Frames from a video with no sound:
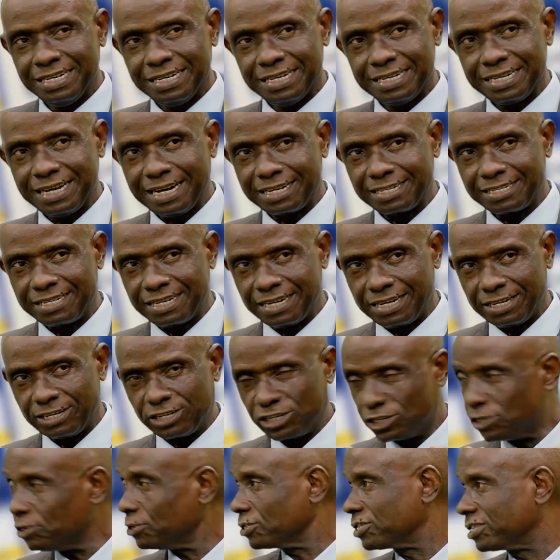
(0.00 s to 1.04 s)
that
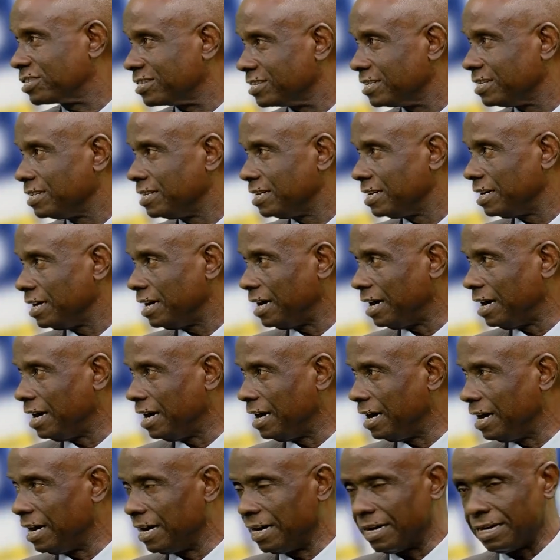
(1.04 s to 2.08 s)
suits
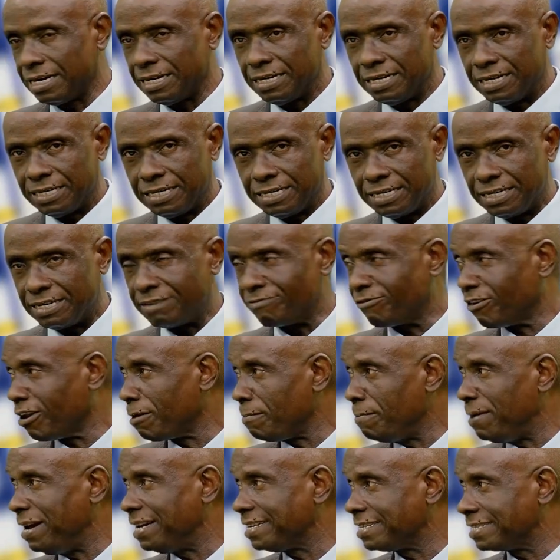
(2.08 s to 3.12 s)
the
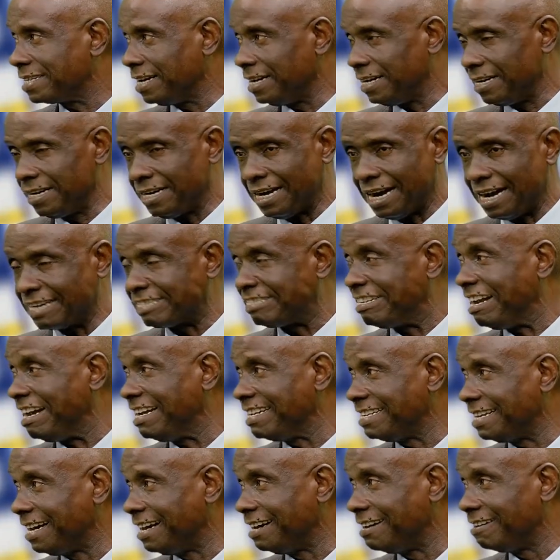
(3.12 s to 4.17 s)
development
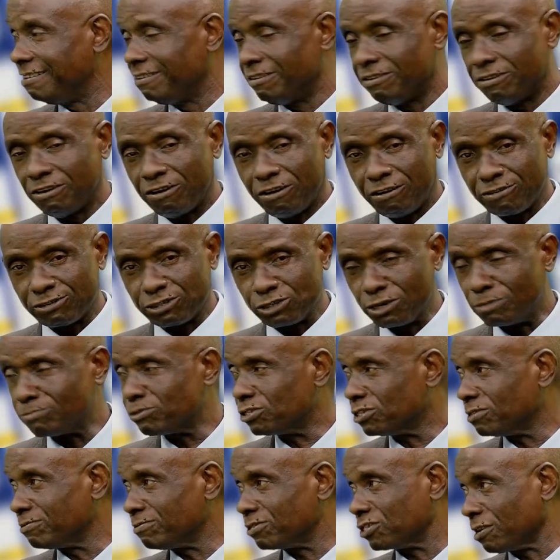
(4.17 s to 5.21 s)
agenda of some
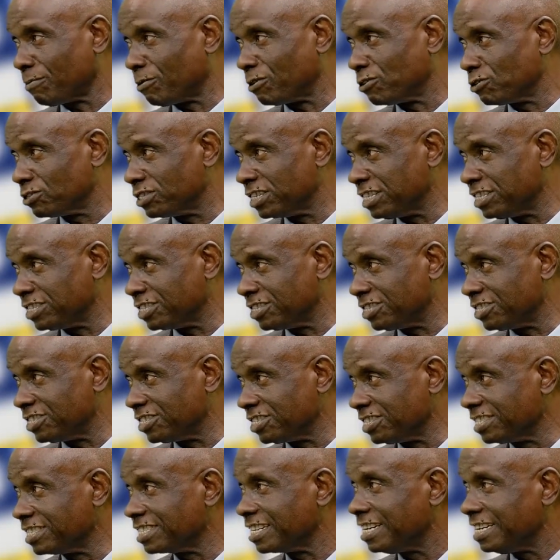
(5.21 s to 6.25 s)
of those
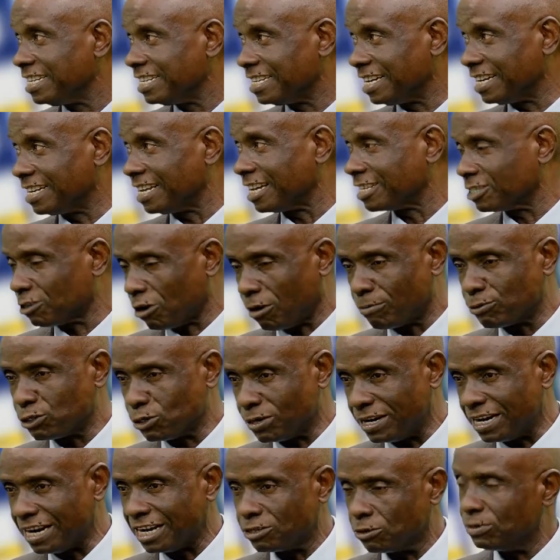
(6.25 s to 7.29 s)
institutions that has come
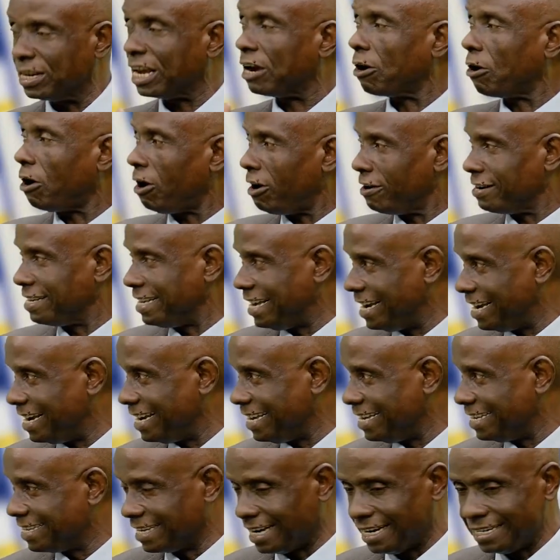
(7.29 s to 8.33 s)
together. So the call here
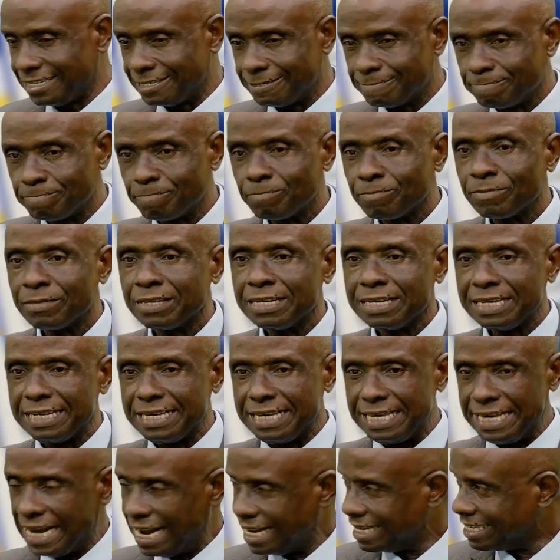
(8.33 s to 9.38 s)
is that,
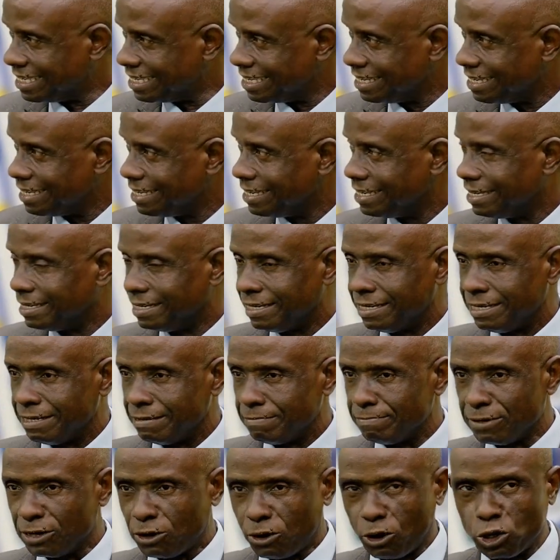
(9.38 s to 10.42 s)
yes,
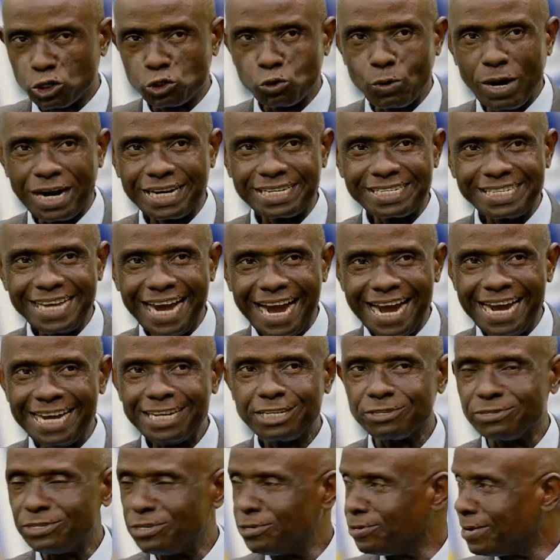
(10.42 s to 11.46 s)
because we are tied
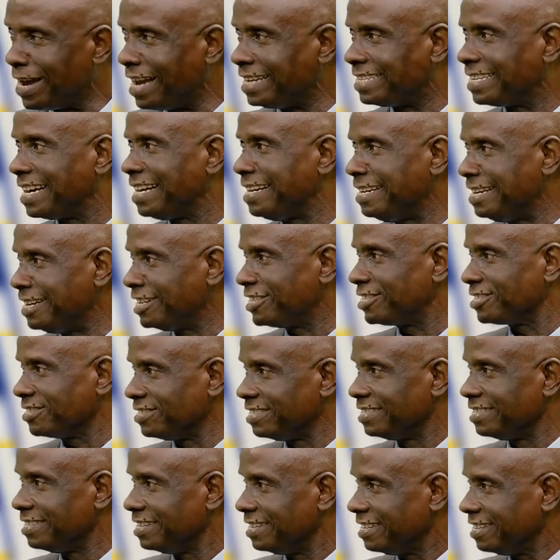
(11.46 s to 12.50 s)
to the United
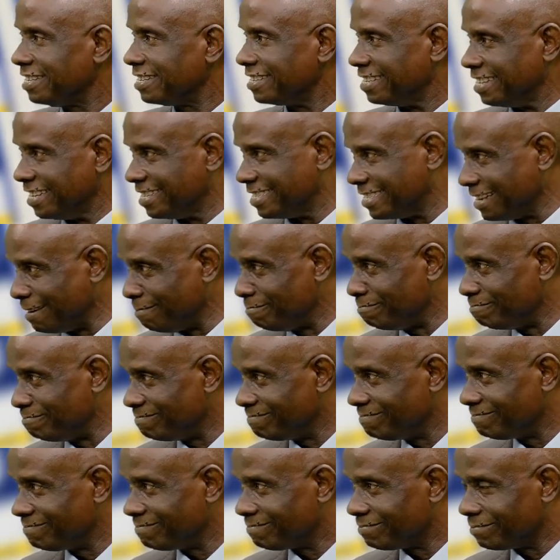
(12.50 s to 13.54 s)
Nations system.
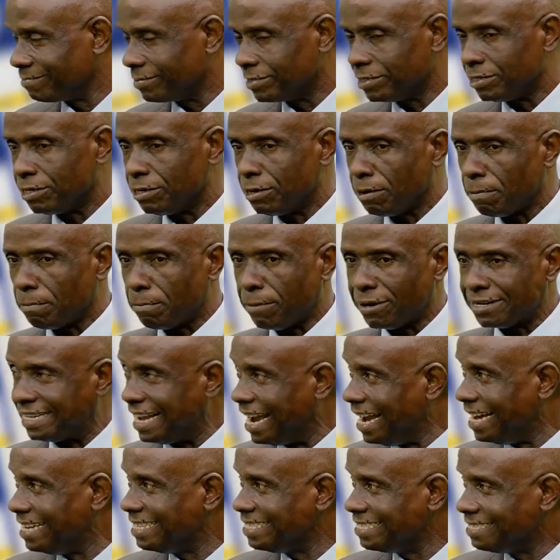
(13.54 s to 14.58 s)
But
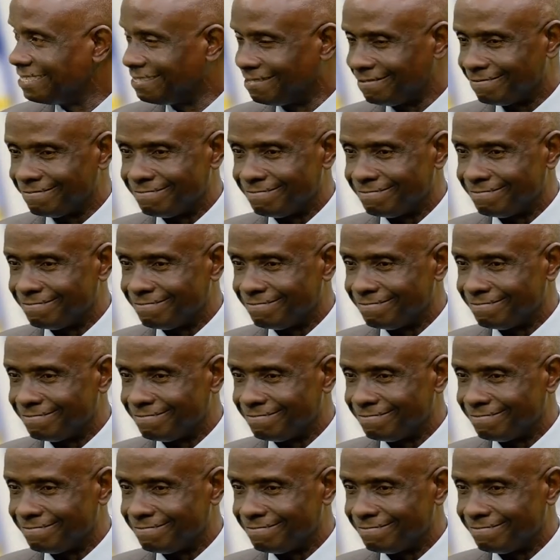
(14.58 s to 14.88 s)
then,